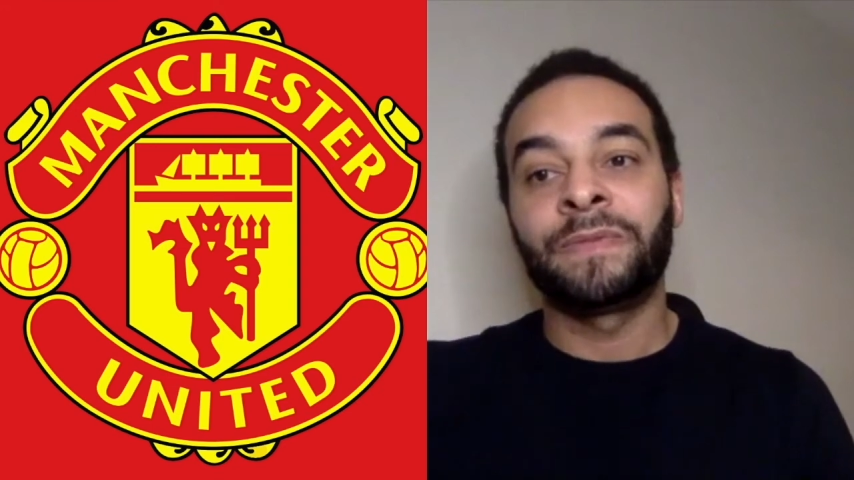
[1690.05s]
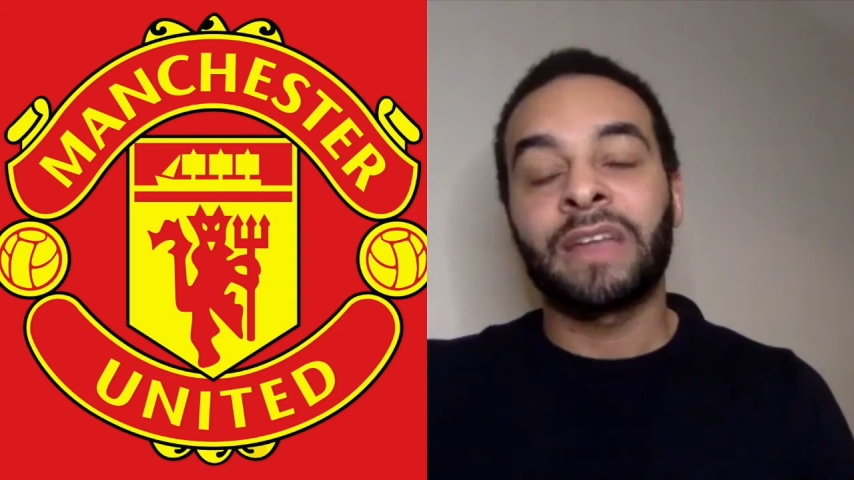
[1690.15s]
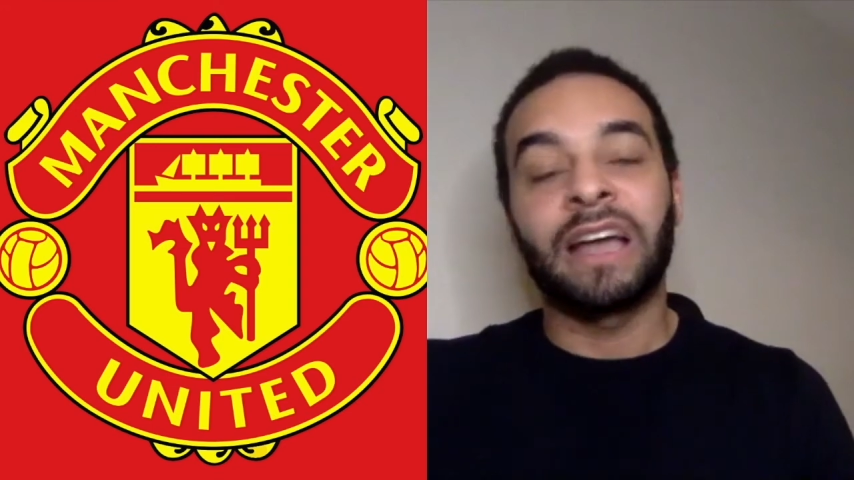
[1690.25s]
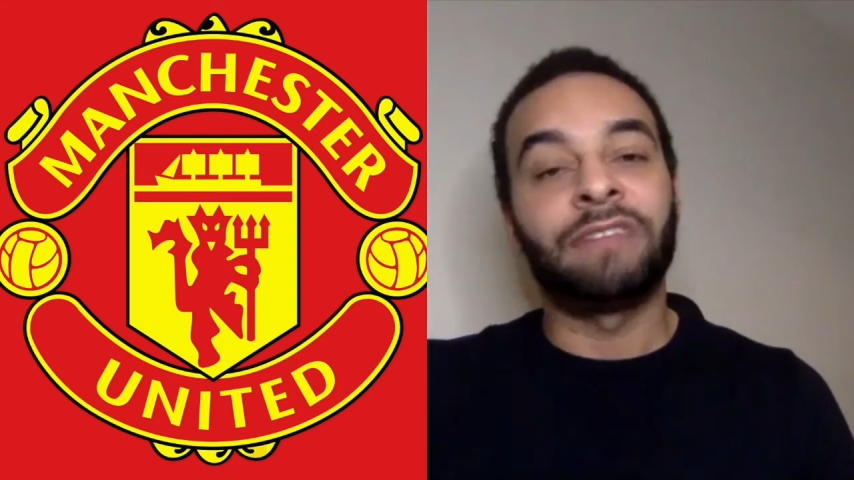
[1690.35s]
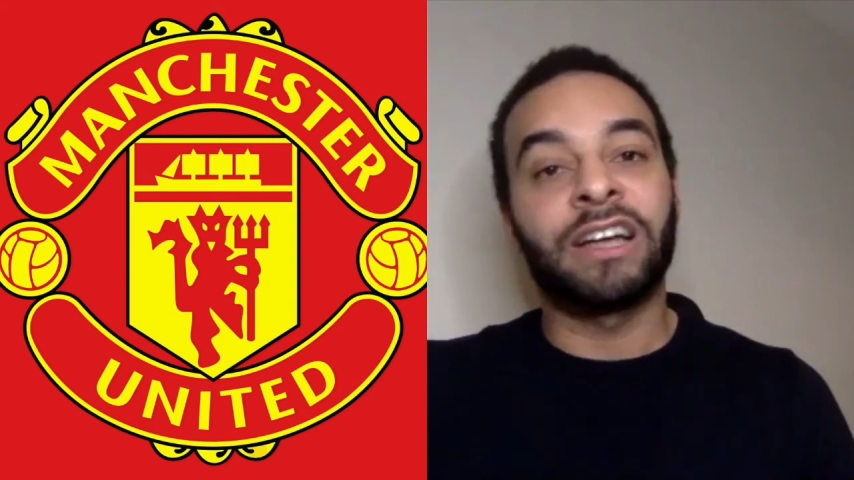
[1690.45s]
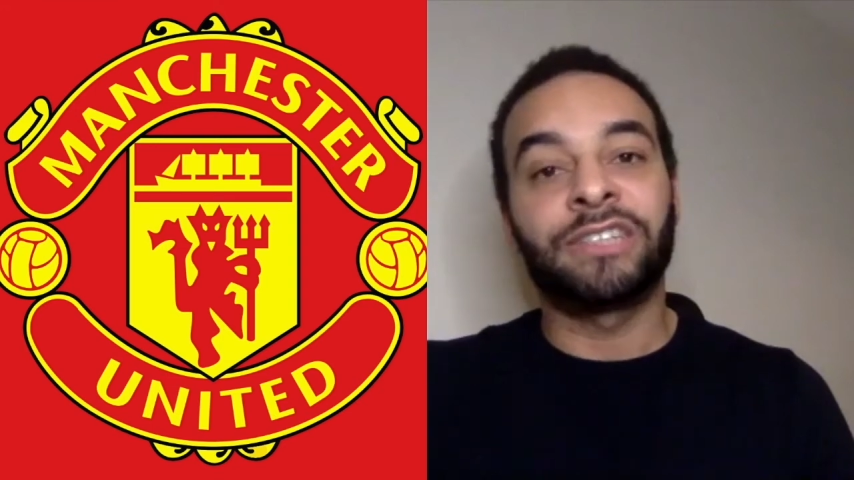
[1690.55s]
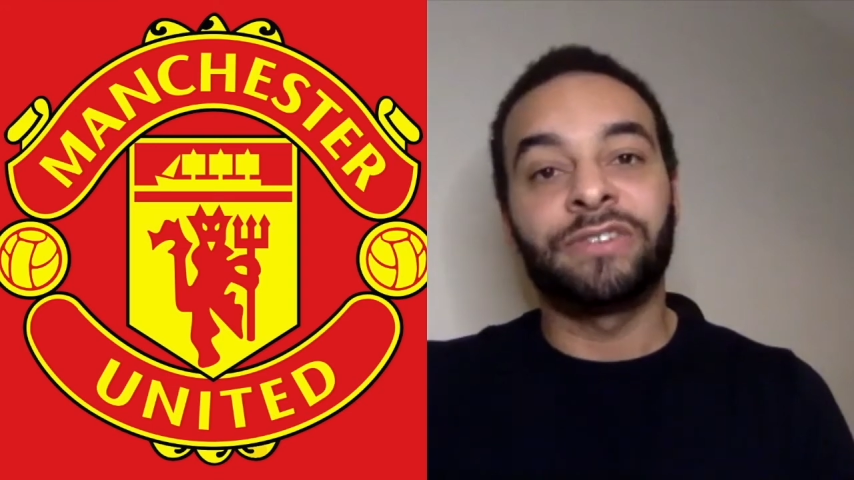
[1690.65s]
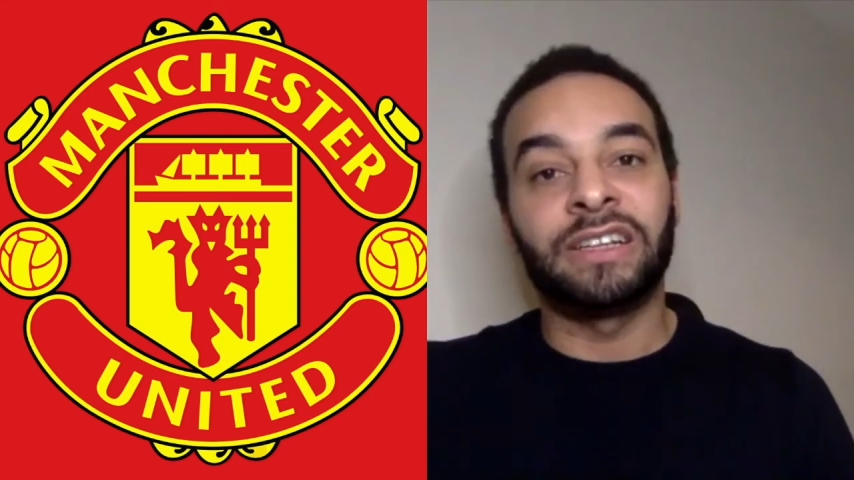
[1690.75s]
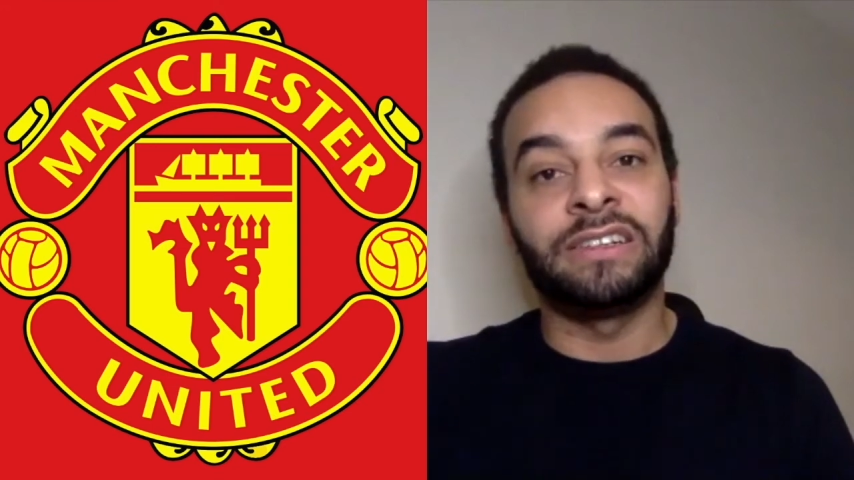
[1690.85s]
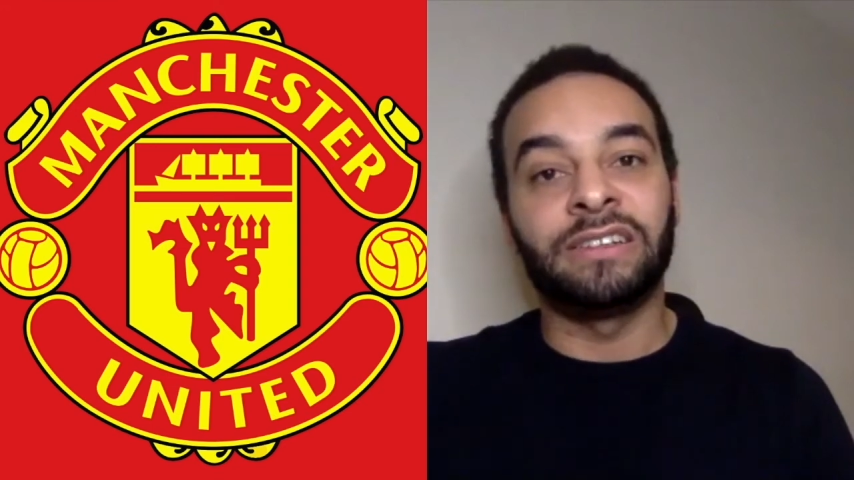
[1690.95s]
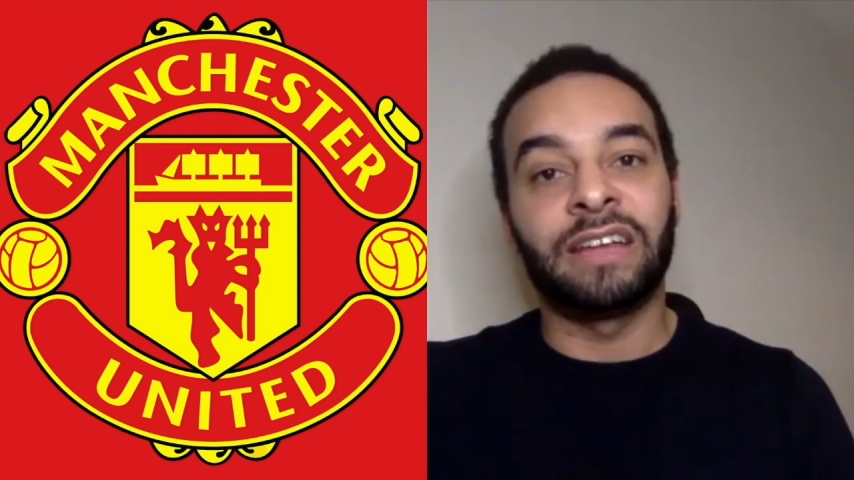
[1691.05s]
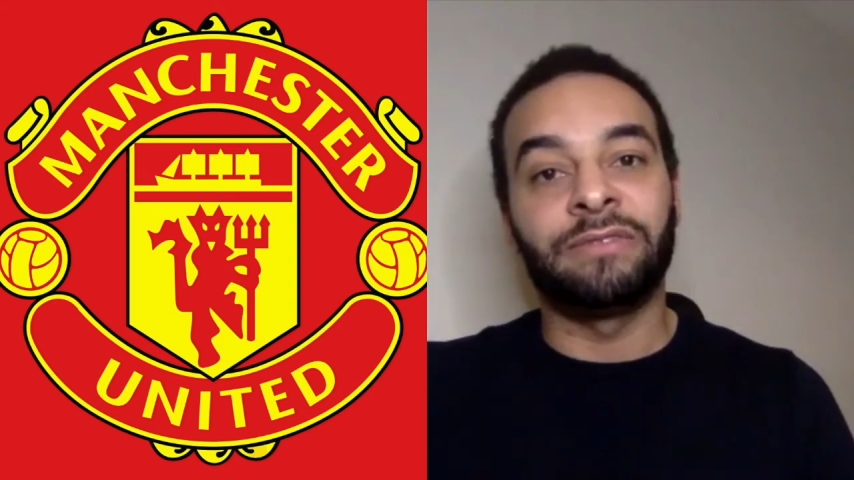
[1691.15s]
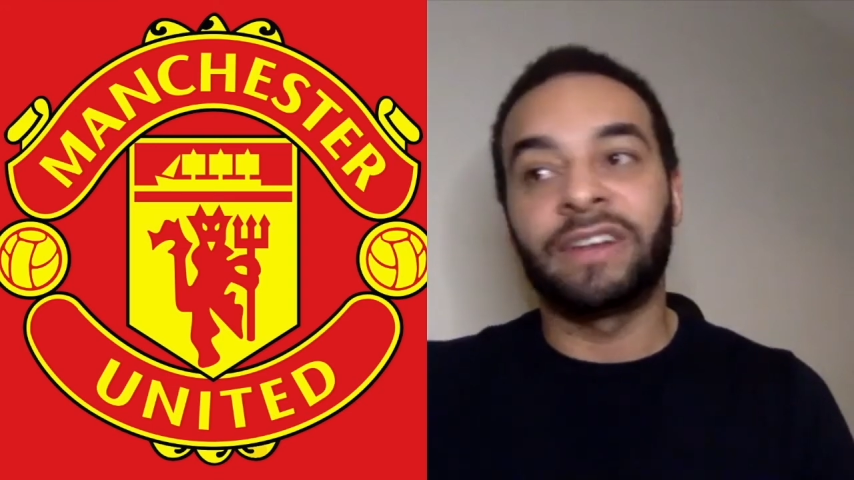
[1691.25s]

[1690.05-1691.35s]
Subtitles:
and Rashford and